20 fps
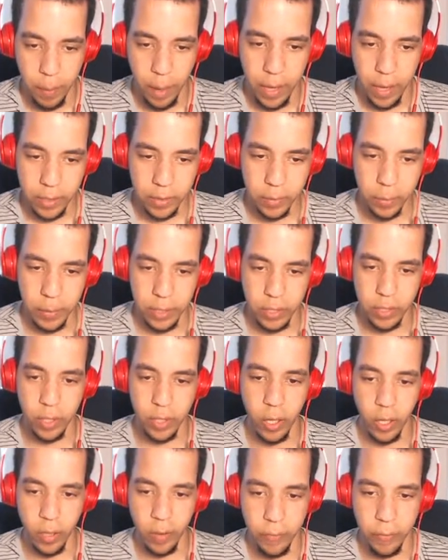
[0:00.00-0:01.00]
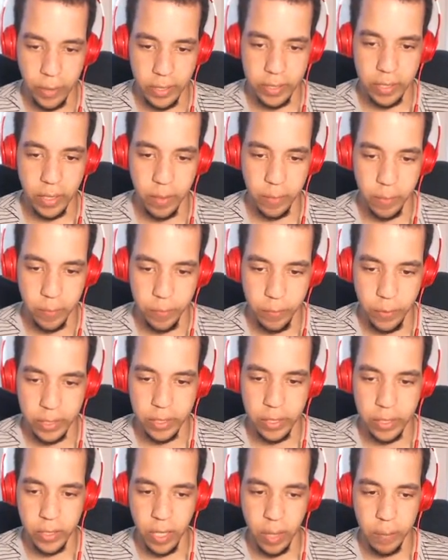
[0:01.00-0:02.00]
Boss will be sure to fix up
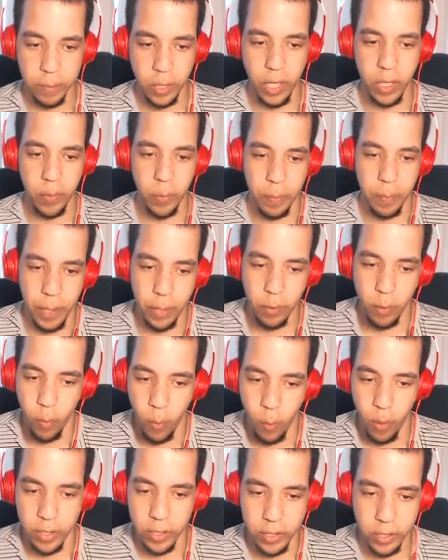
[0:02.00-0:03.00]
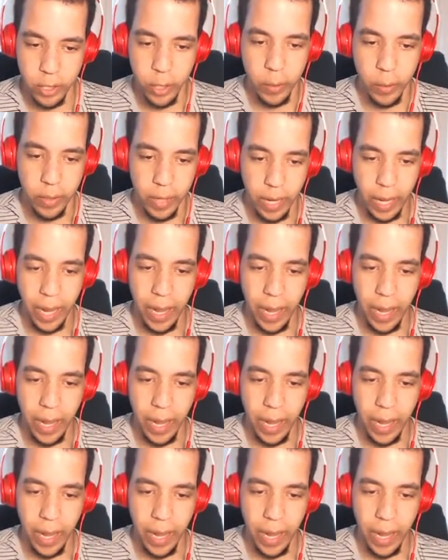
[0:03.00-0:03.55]
fix us up good with big rewards too.